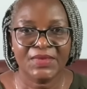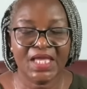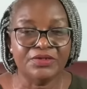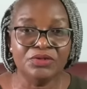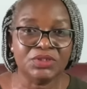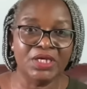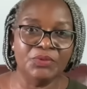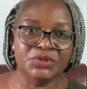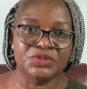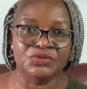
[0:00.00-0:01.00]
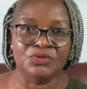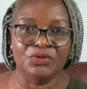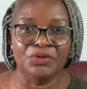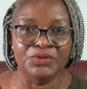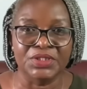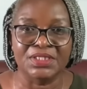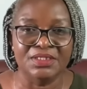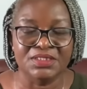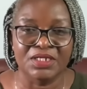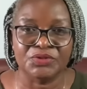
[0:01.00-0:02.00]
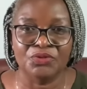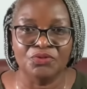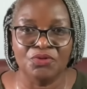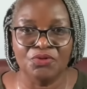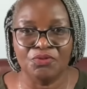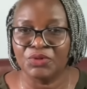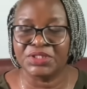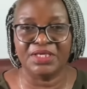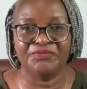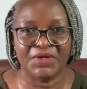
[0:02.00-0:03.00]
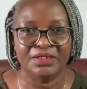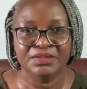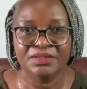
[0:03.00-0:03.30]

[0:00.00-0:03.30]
I don't care what is going on in Kenya, Togo, whatever,